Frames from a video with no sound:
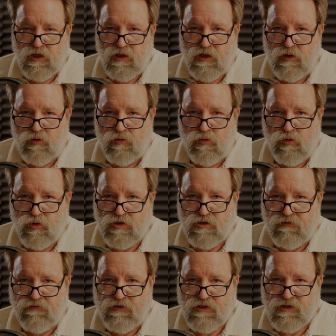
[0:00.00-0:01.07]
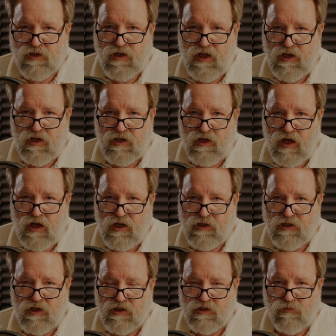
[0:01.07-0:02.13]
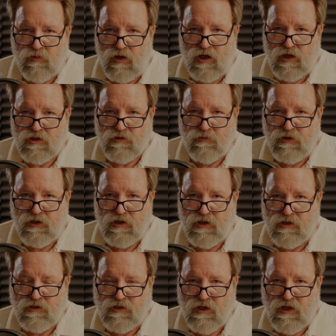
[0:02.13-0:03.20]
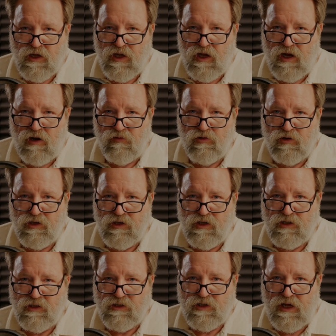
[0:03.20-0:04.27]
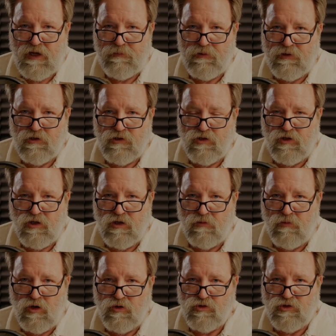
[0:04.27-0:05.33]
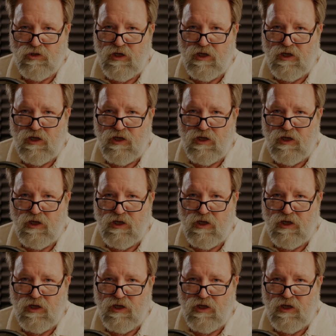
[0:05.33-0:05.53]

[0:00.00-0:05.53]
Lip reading: They were more sophisticated context blocks because I really didn't tap into the emotion.